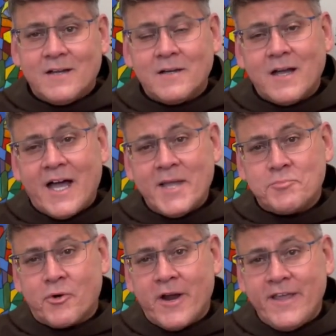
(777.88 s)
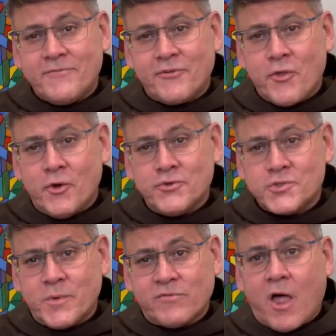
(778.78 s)
I pray for those
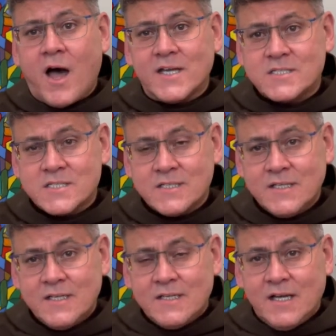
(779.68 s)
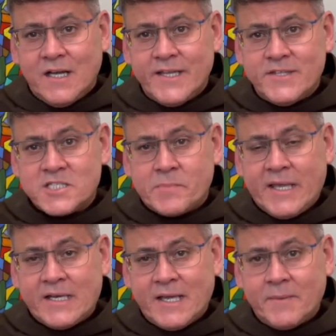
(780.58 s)
we've lost in this
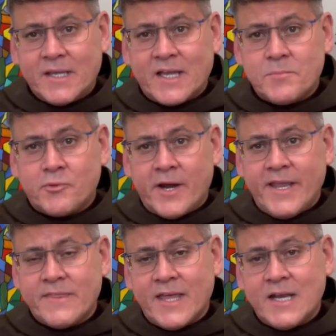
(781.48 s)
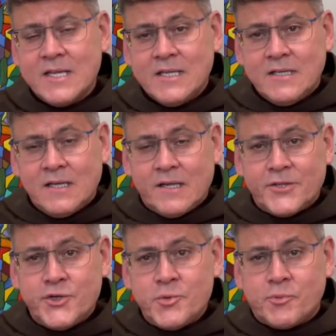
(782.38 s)
pandemic. I pray that the
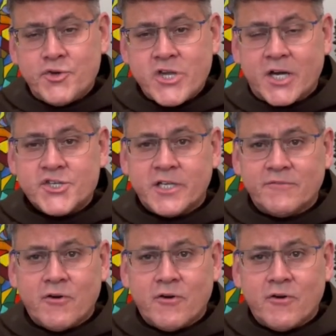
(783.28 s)
new projection of over